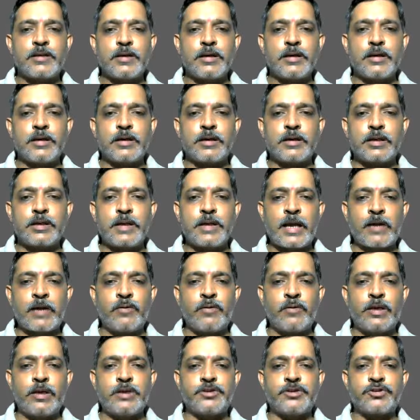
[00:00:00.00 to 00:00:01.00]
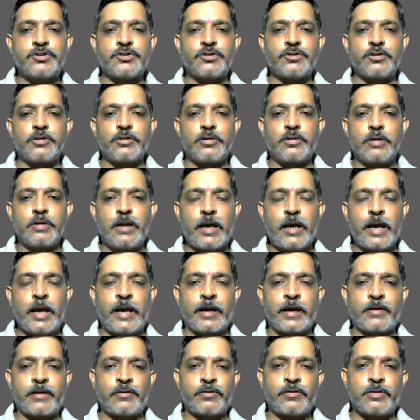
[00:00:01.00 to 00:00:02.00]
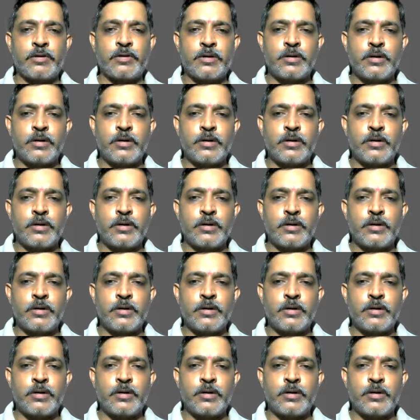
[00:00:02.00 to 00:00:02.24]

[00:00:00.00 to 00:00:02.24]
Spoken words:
Regulation Act